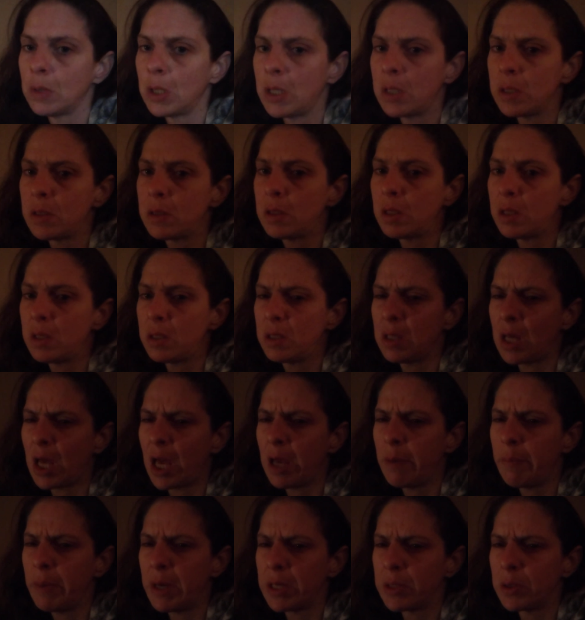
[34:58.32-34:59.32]
is the
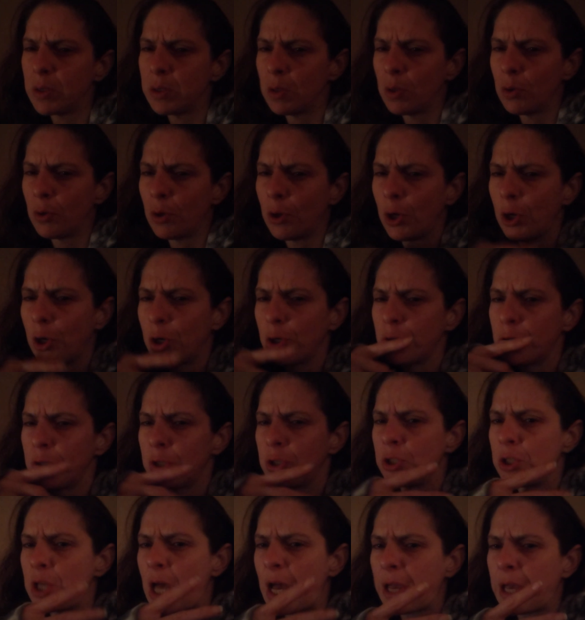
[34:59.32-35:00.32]
same as her
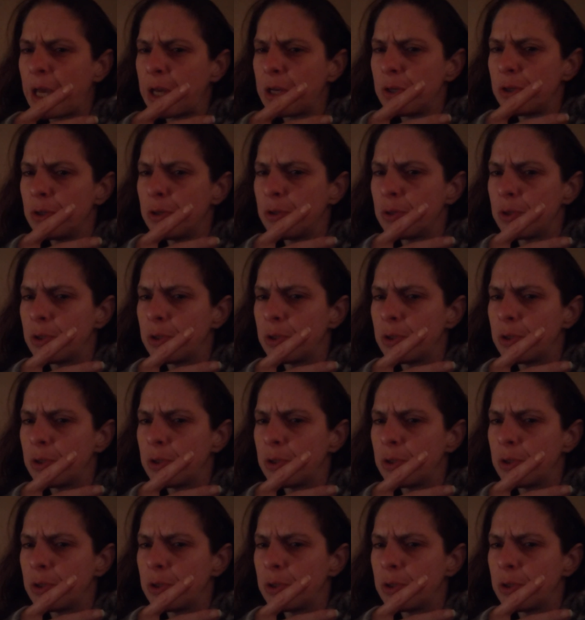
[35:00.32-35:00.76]
second